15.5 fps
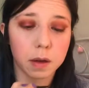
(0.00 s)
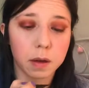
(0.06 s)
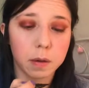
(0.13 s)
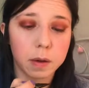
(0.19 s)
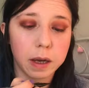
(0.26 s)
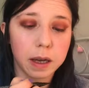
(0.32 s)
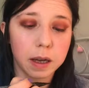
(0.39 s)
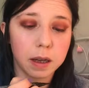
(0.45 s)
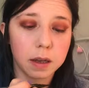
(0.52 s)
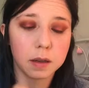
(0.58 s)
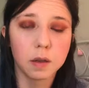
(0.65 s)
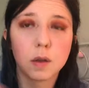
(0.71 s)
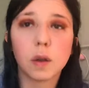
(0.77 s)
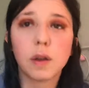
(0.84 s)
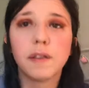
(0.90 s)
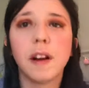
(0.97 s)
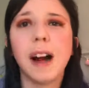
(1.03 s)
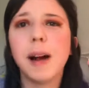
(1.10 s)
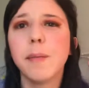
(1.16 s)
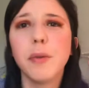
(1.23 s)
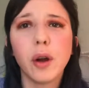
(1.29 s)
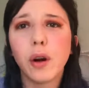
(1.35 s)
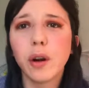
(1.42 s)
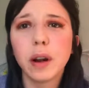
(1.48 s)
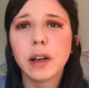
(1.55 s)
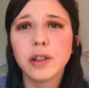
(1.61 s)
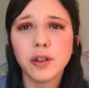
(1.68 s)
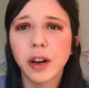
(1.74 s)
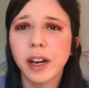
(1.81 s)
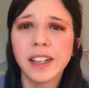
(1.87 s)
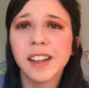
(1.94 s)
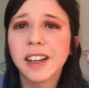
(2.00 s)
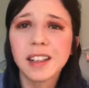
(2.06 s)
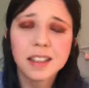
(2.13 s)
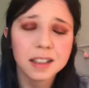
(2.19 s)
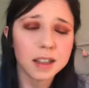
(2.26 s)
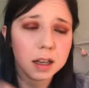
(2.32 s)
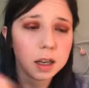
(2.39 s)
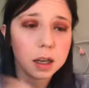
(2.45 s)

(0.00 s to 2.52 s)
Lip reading: Okay, so far I'm not enjoying this.